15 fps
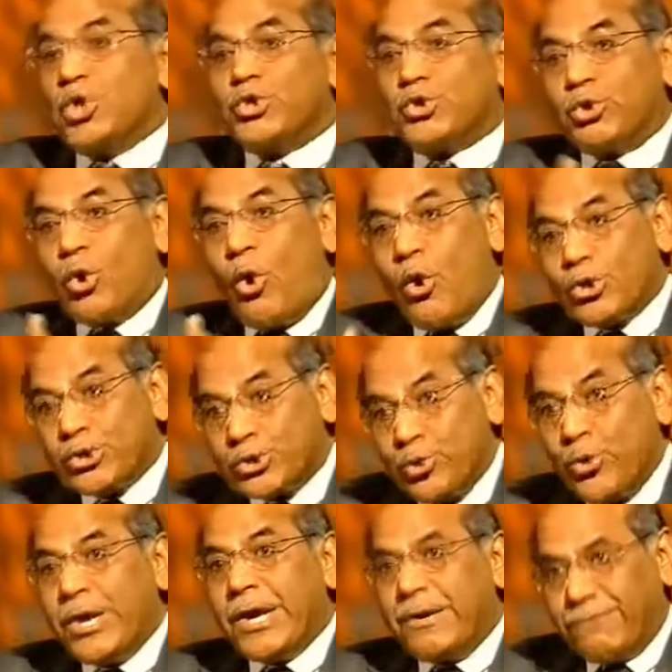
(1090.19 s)
should
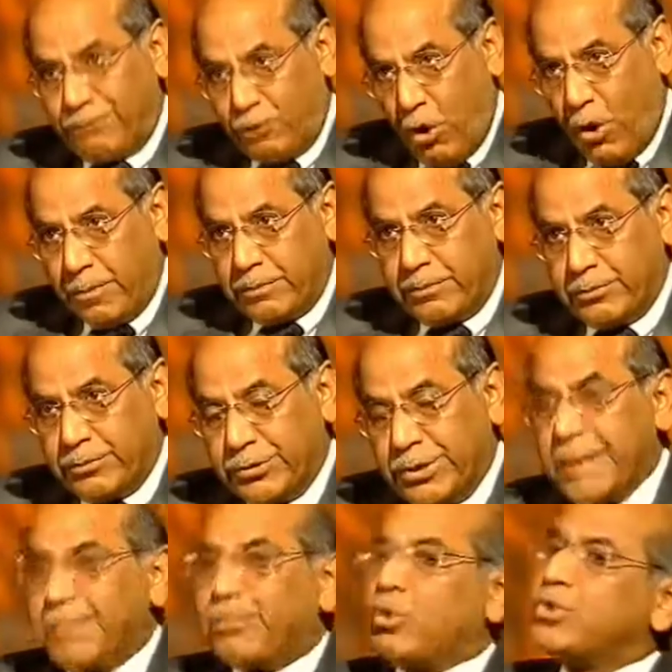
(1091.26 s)
also inform
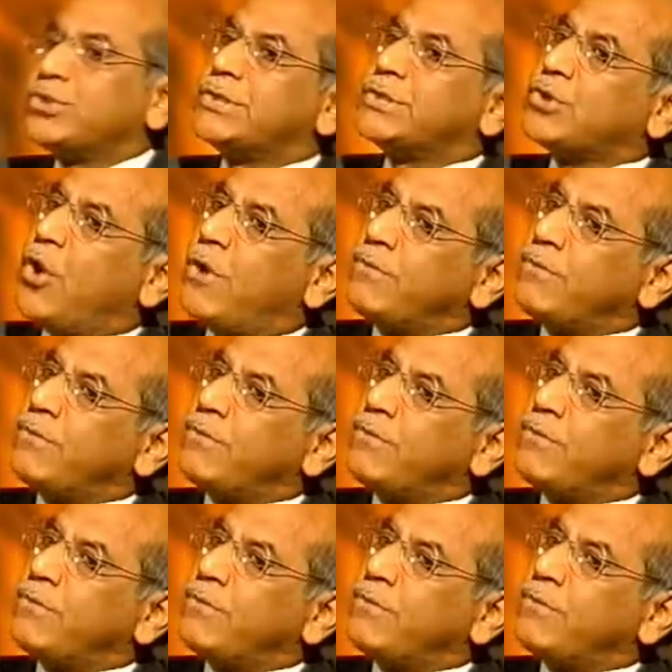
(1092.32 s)
the process